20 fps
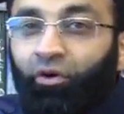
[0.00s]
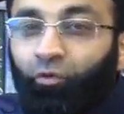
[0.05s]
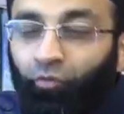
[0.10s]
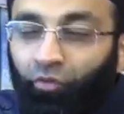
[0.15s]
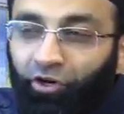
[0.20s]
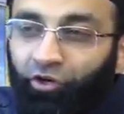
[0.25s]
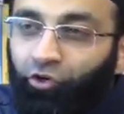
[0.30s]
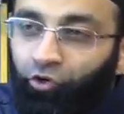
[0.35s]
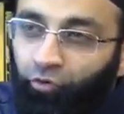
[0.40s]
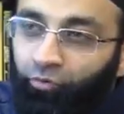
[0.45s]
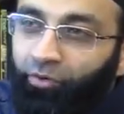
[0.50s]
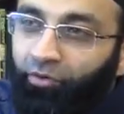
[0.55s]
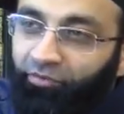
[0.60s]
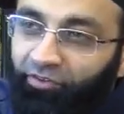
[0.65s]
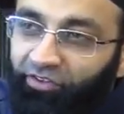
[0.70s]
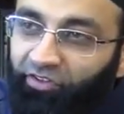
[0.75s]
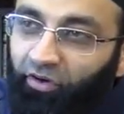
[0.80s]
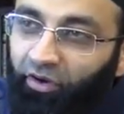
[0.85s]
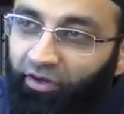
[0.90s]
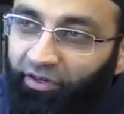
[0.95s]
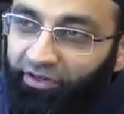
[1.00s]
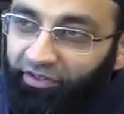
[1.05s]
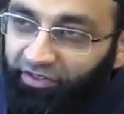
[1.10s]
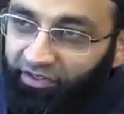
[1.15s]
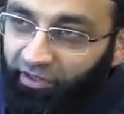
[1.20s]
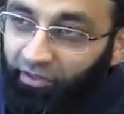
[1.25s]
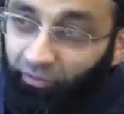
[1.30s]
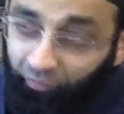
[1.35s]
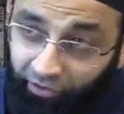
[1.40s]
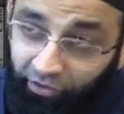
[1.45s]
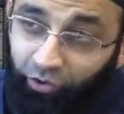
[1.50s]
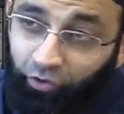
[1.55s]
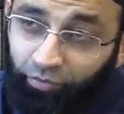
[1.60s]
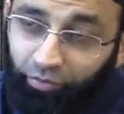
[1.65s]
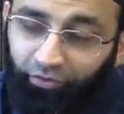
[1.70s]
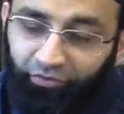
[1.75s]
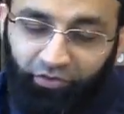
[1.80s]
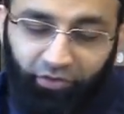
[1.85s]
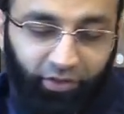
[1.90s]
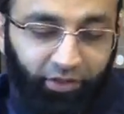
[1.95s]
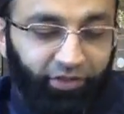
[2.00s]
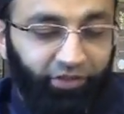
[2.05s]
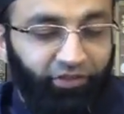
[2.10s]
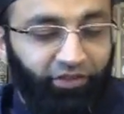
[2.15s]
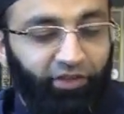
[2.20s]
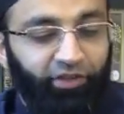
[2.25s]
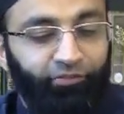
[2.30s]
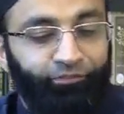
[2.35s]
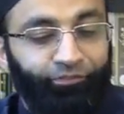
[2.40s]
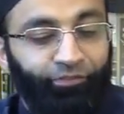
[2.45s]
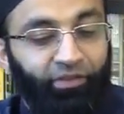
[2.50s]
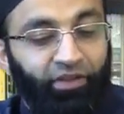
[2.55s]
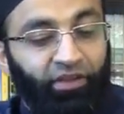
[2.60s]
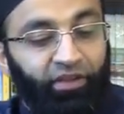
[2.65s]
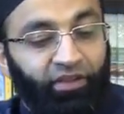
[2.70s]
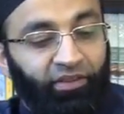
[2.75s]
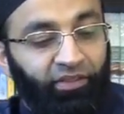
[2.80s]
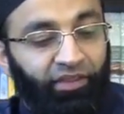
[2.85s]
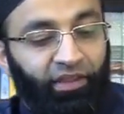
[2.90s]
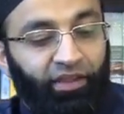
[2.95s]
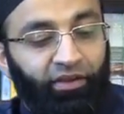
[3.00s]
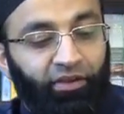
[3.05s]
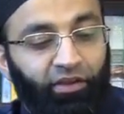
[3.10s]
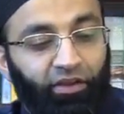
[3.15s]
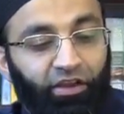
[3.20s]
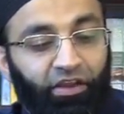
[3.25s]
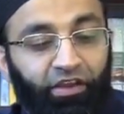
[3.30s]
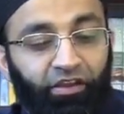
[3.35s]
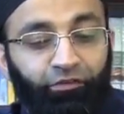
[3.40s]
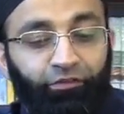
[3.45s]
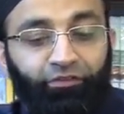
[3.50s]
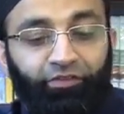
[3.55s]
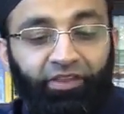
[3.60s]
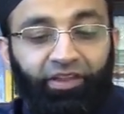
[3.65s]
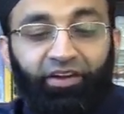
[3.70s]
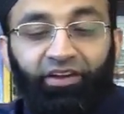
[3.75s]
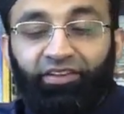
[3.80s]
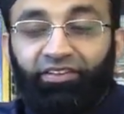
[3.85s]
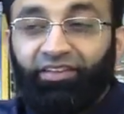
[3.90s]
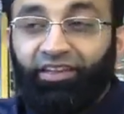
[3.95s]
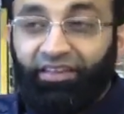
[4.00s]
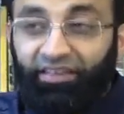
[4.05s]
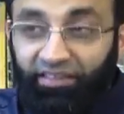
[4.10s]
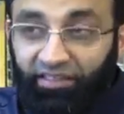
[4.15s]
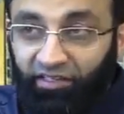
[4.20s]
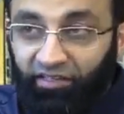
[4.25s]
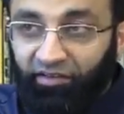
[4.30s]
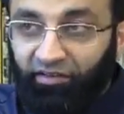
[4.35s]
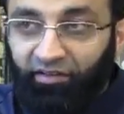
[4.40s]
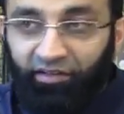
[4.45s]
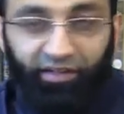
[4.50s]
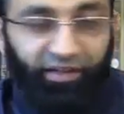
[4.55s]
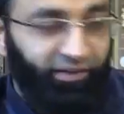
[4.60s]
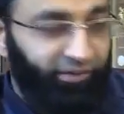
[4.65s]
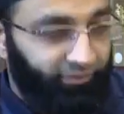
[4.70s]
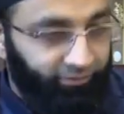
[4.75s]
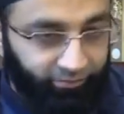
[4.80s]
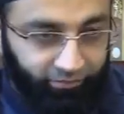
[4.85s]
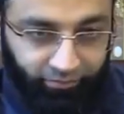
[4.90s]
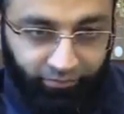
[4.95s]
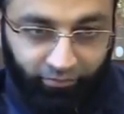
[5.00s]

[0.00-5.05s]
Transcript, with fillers: One group of scholars say, one group of scholars say that if there is a need, like